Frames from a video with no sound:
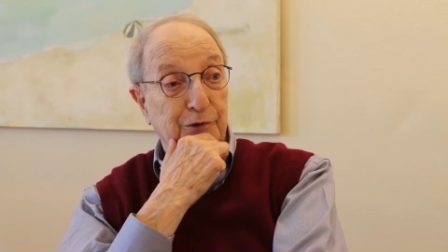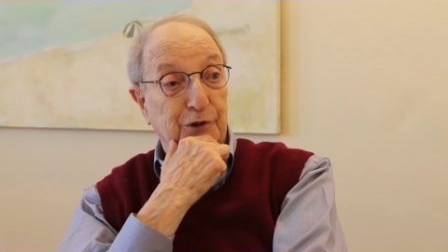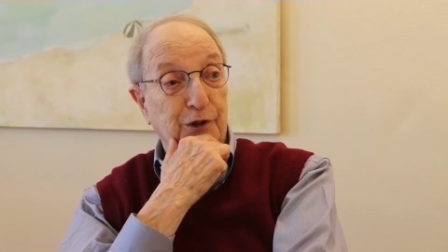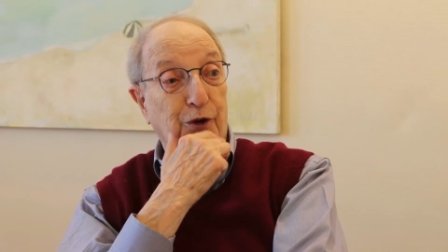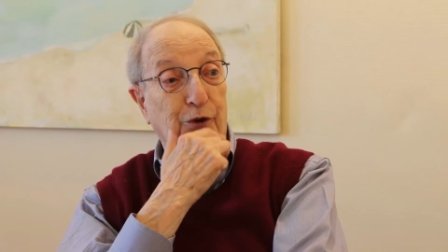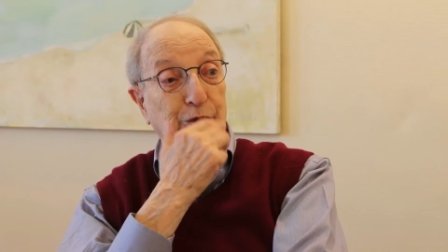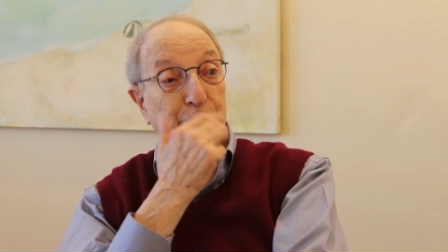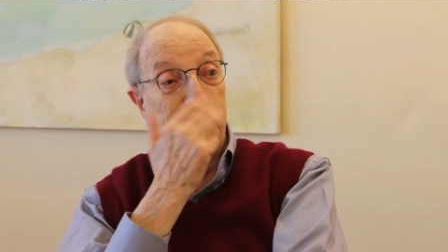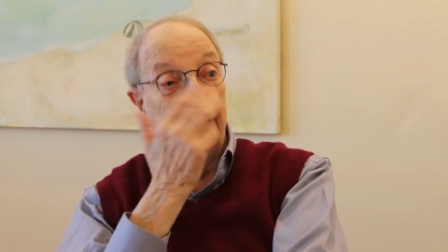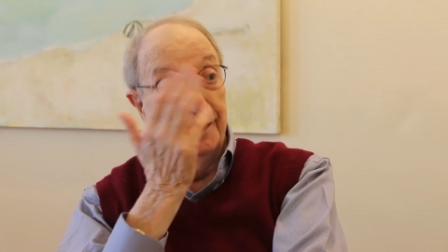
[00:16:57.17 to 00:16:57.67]

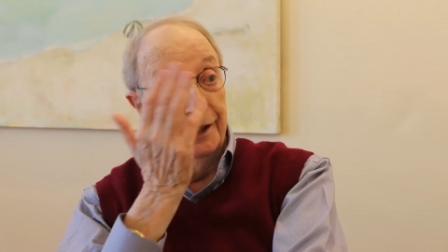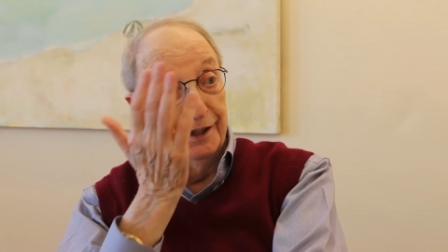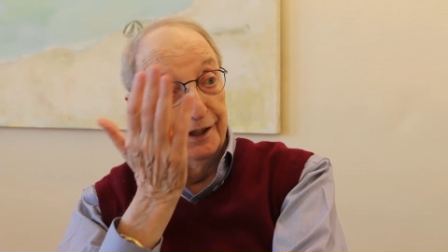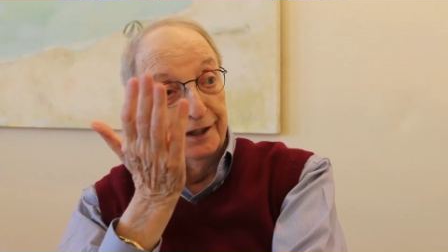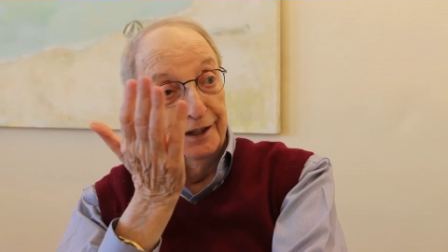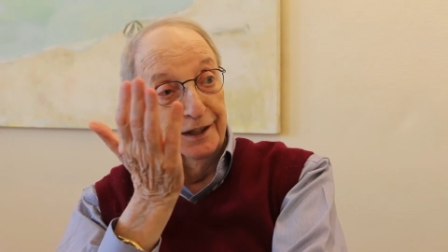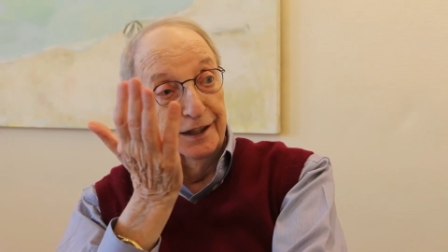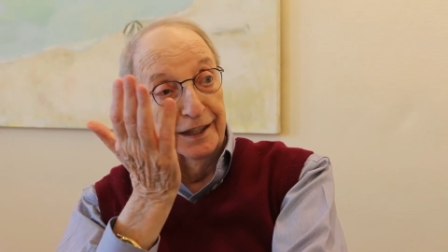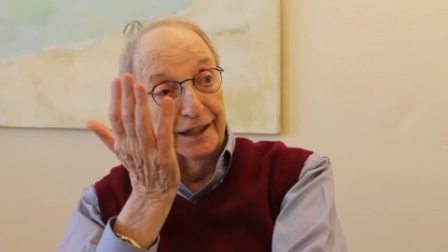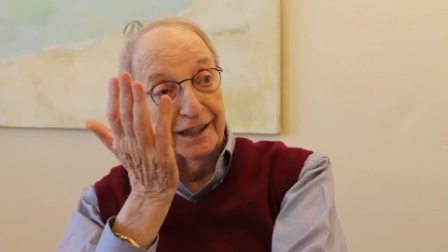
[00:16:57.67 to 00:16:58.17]
So we
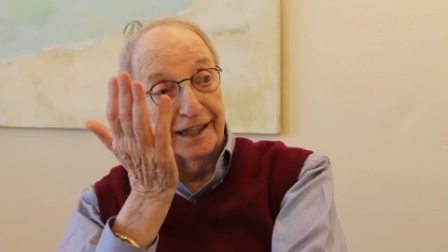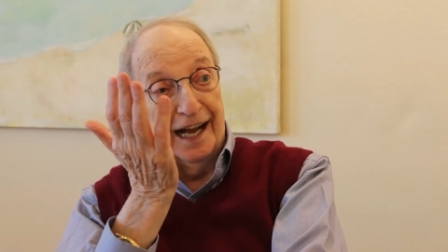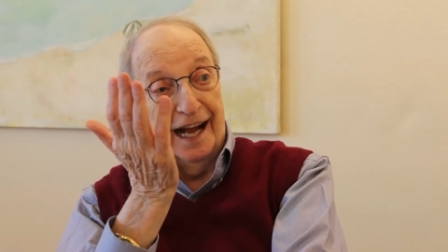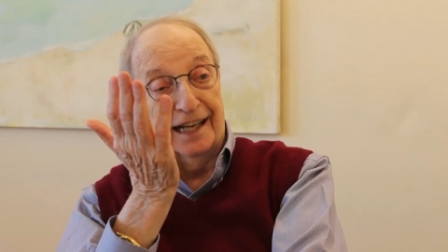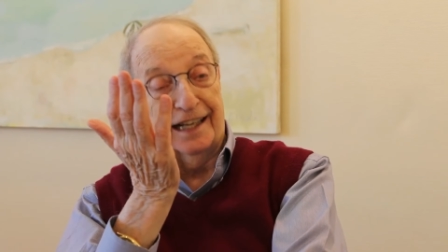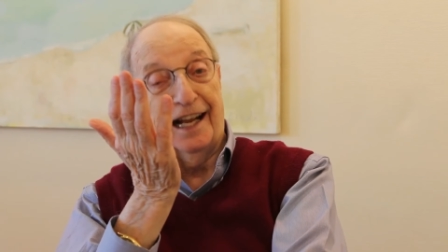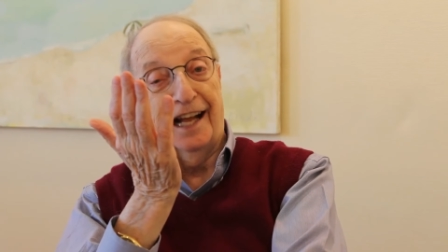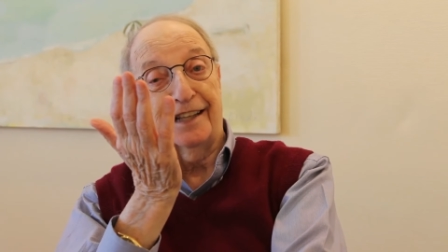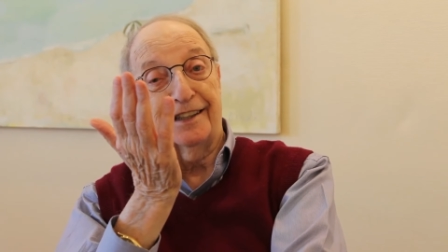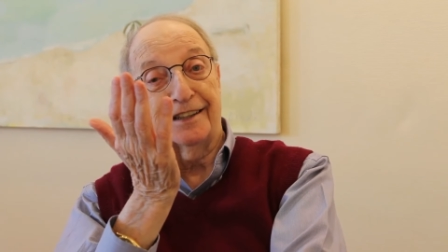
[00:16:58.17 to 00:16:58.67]

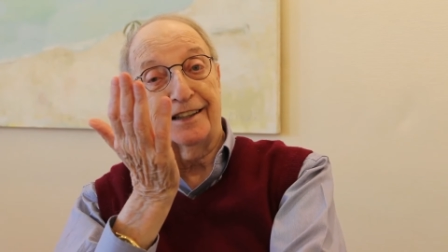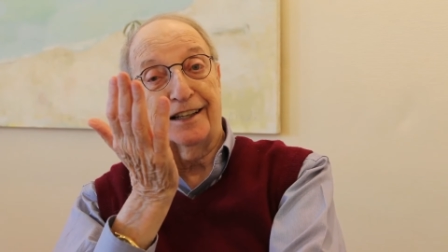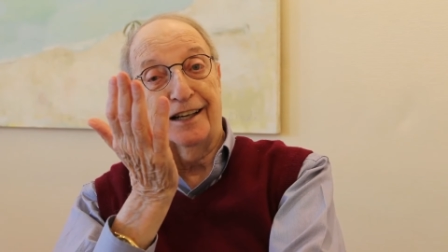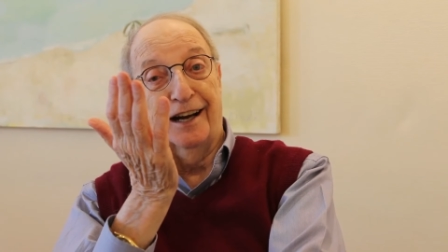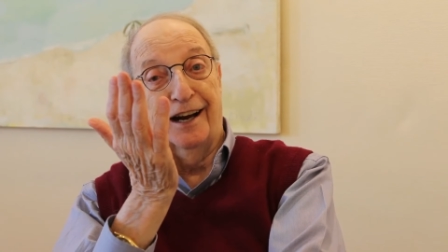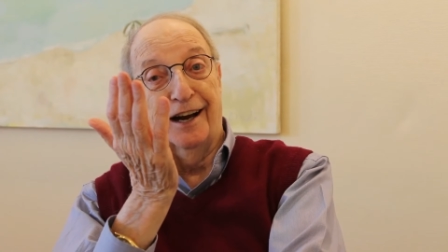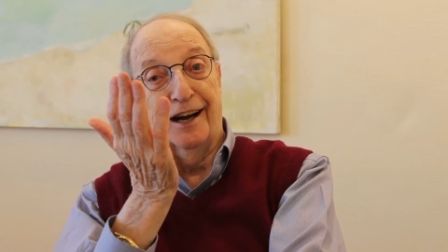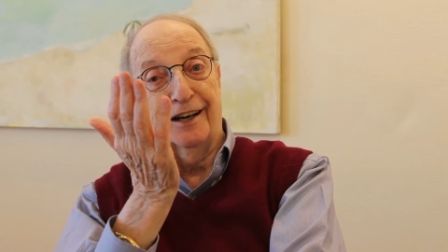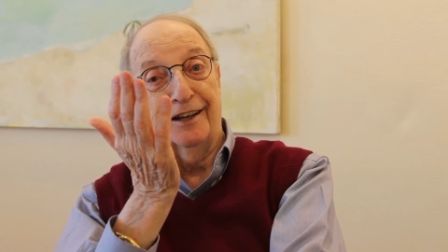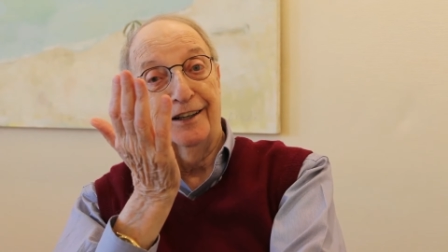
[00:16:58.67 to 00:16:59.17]
got out of the
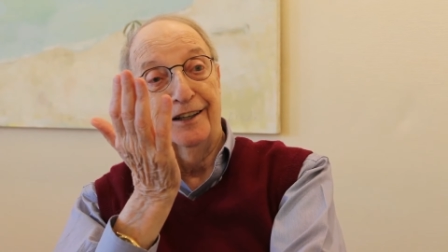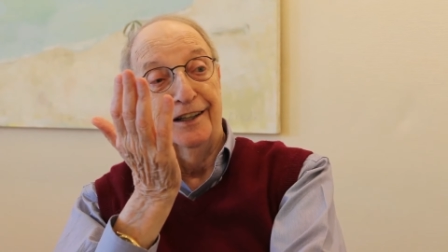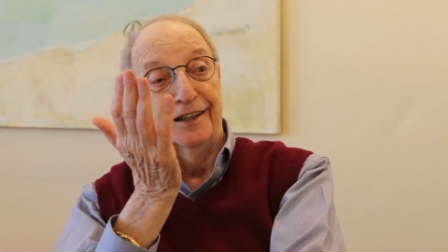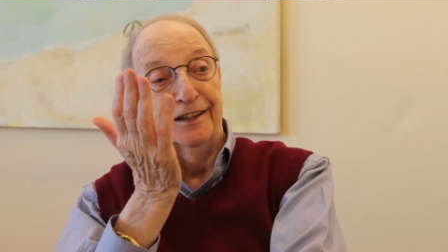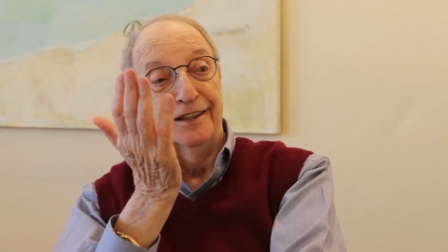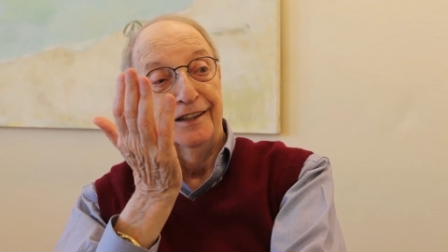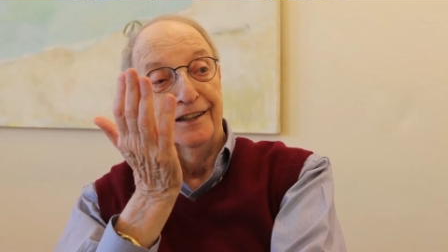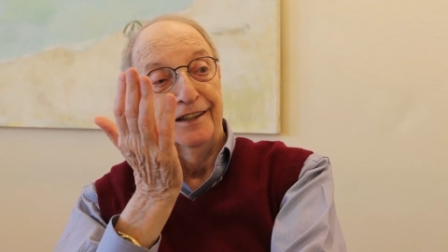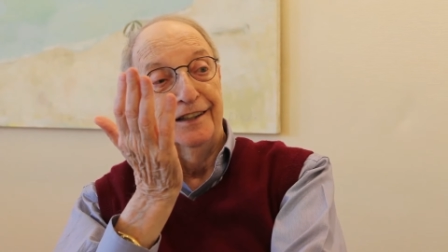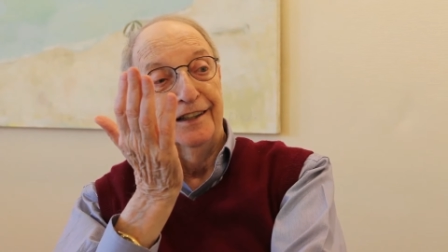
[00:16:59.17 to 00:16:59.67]
car
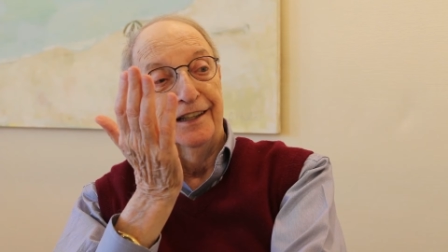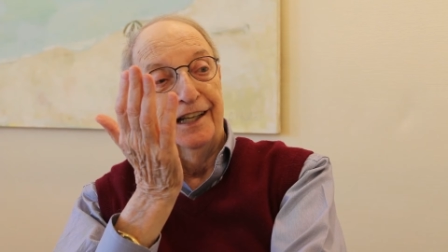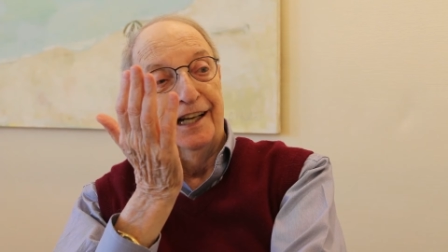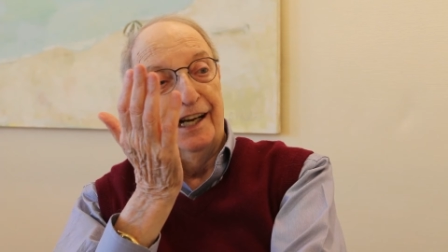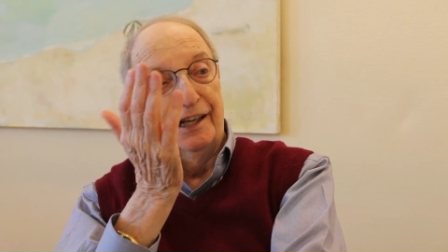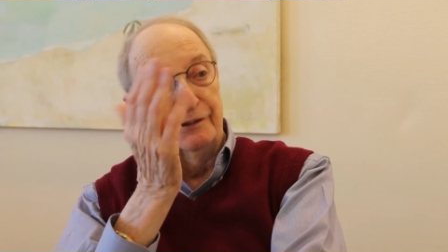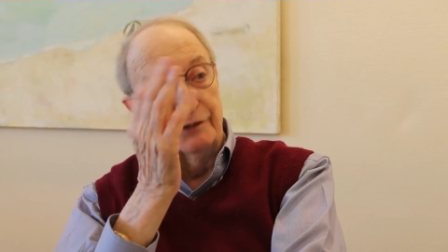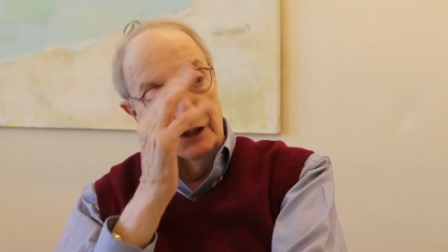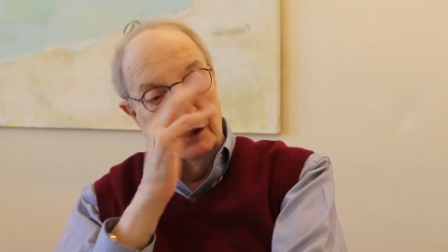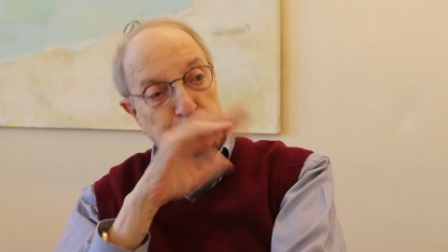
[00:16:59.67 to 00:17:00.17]

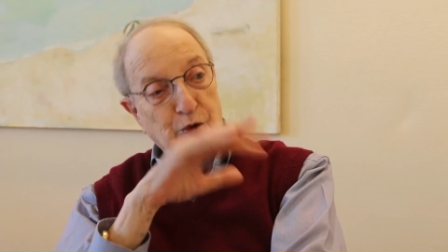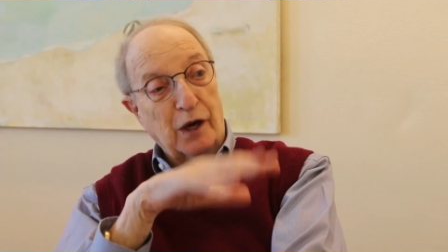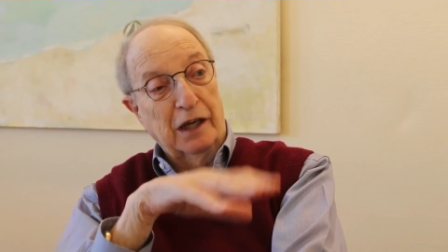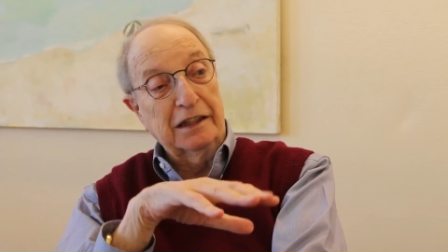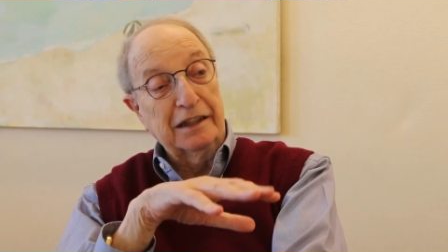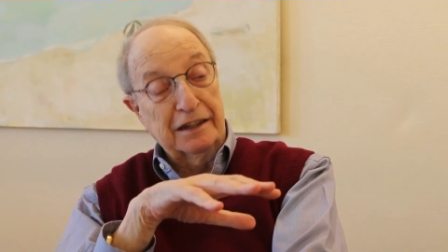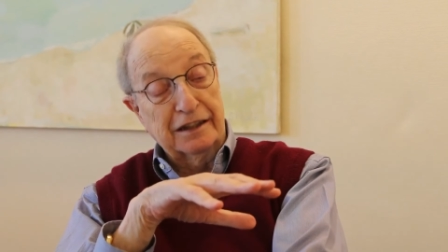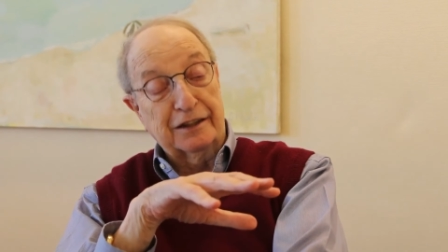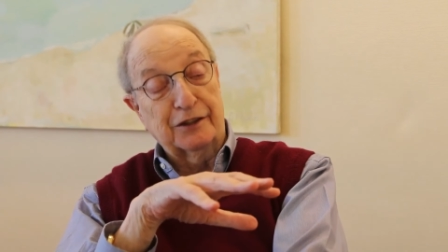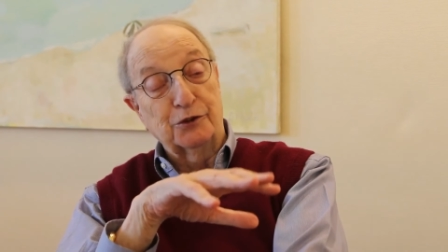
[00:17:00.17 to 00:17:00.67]
and we
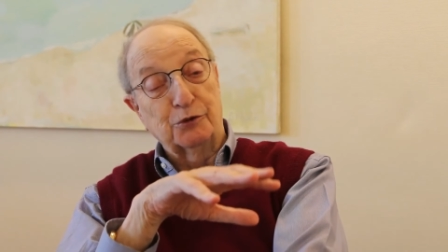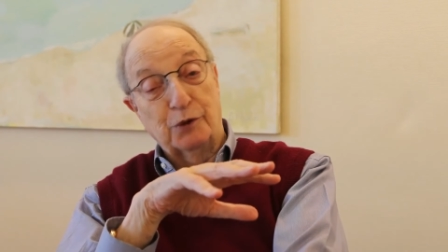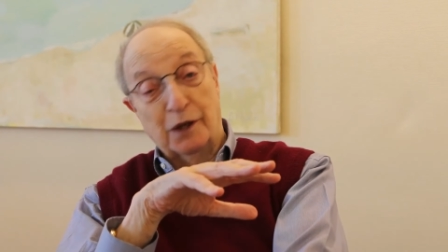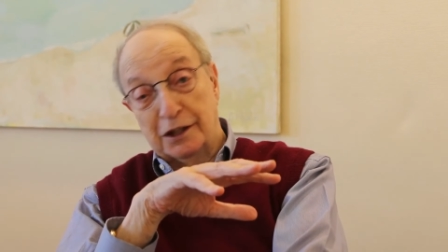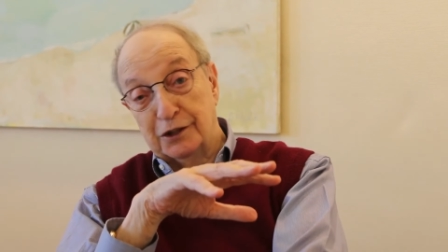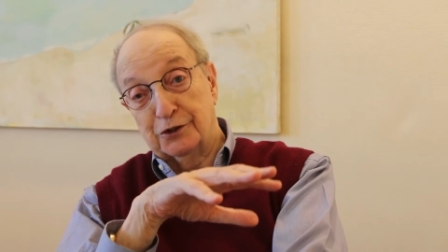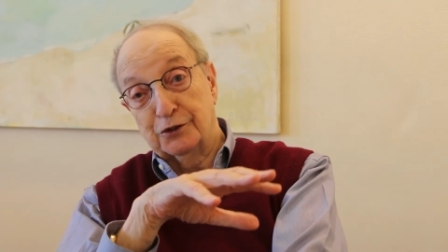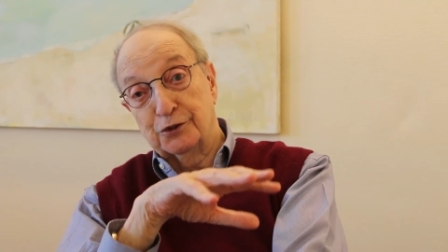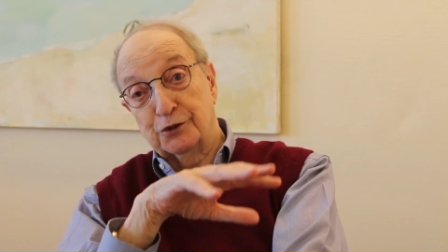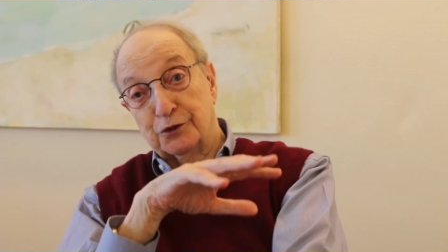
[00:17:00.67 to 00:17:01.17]
went into
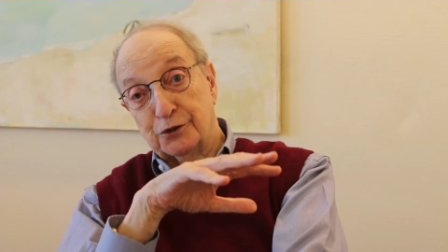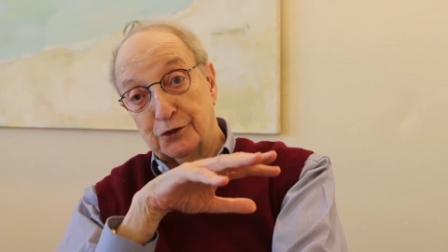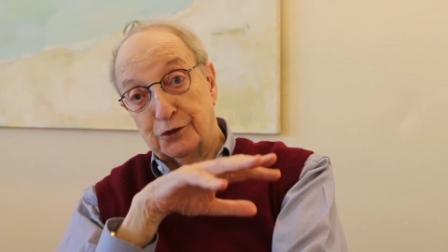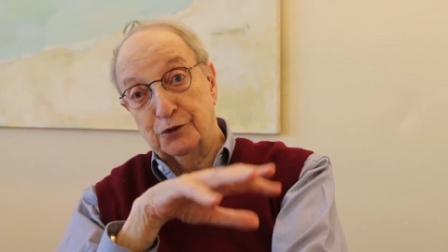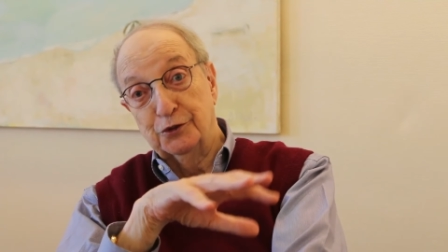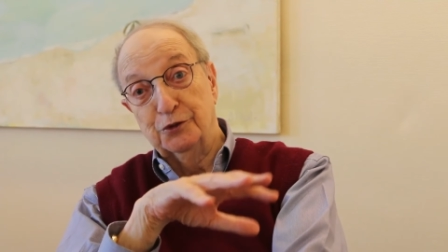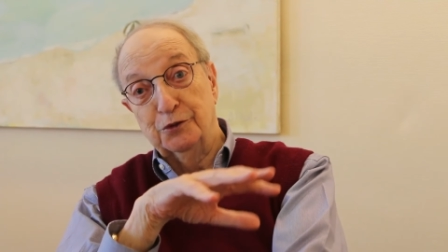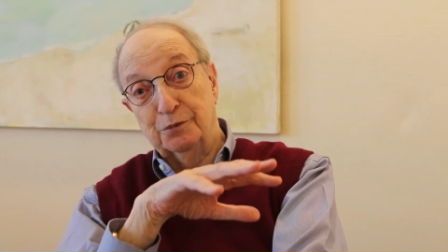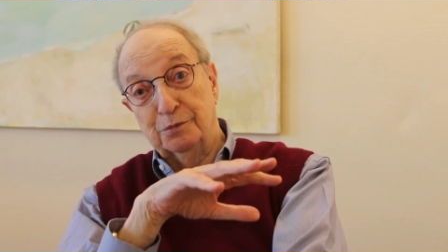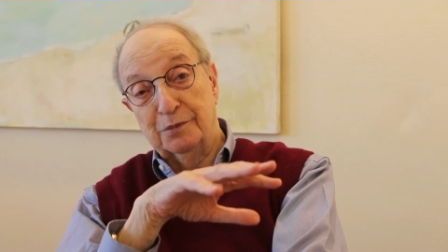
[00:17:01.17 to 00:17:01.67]
Rachel's
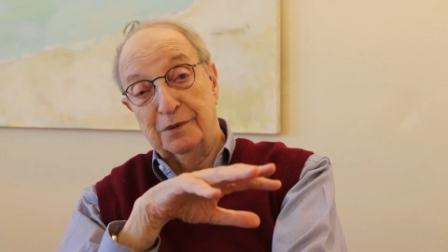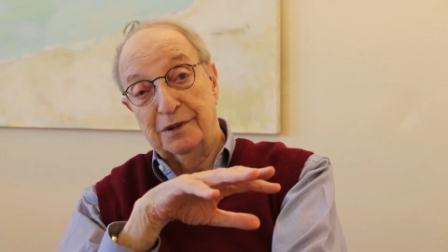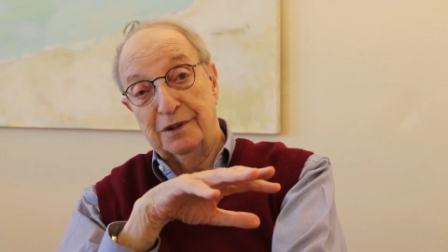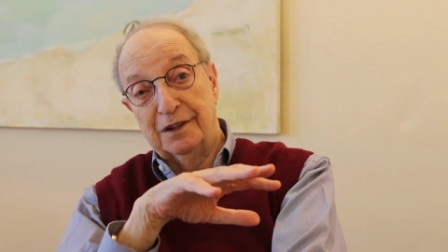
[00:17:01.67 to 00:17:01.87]
tomb,